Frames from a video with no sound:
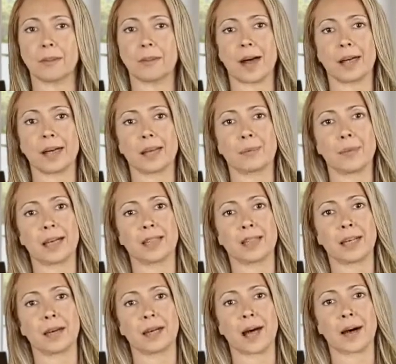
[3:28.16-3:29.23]
An
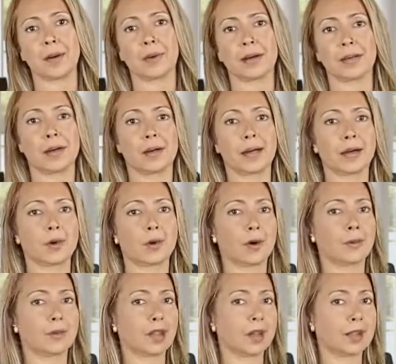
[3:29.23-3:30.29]
advisor can help you look at
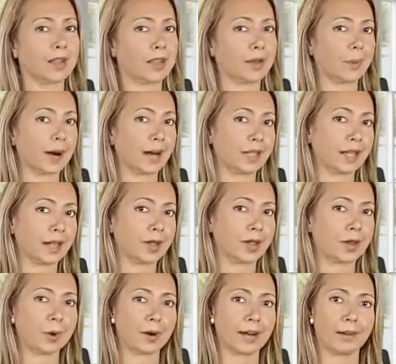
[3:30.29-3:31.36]
your options as well as
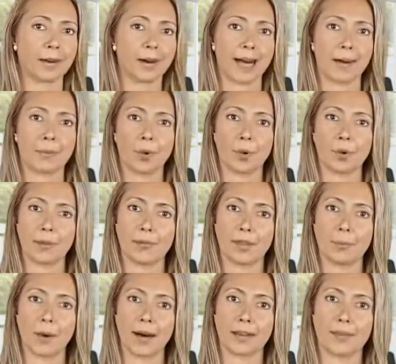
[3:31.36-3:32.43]
ensure you claim all of
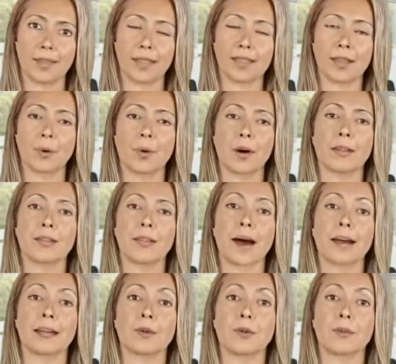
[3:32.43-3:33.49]
the benefits you are
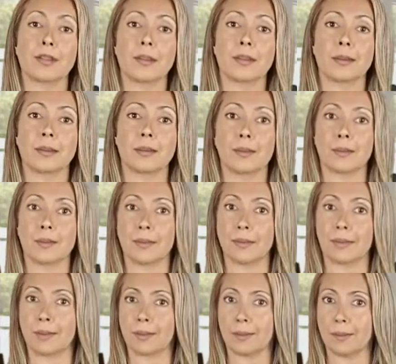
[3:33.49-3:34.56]
entitled to.
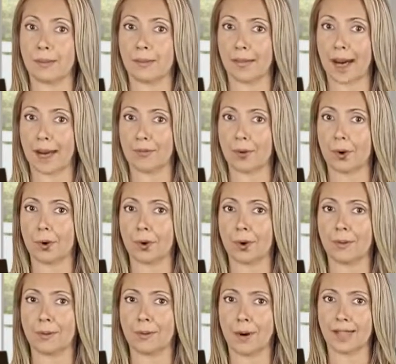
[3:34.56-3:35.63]

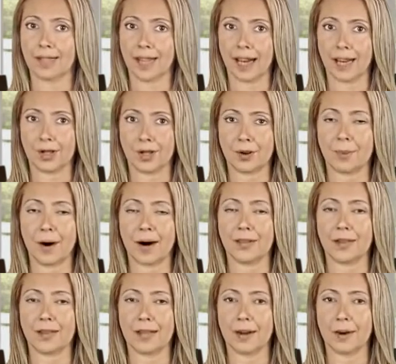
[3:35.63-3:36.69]
Therefore, mitigation
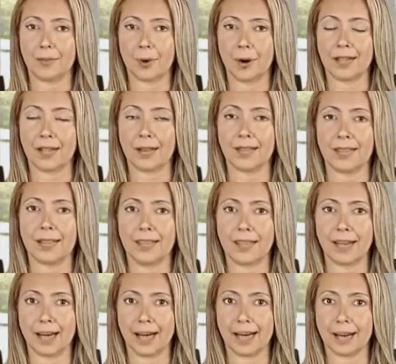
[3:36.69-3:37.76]
rather than avoidance is
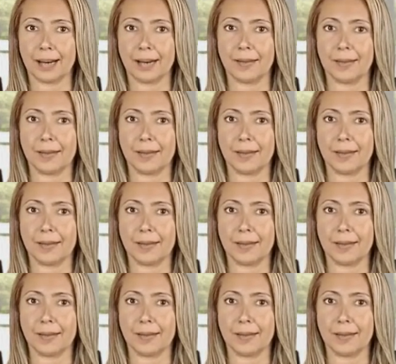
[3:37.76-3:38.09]
the key.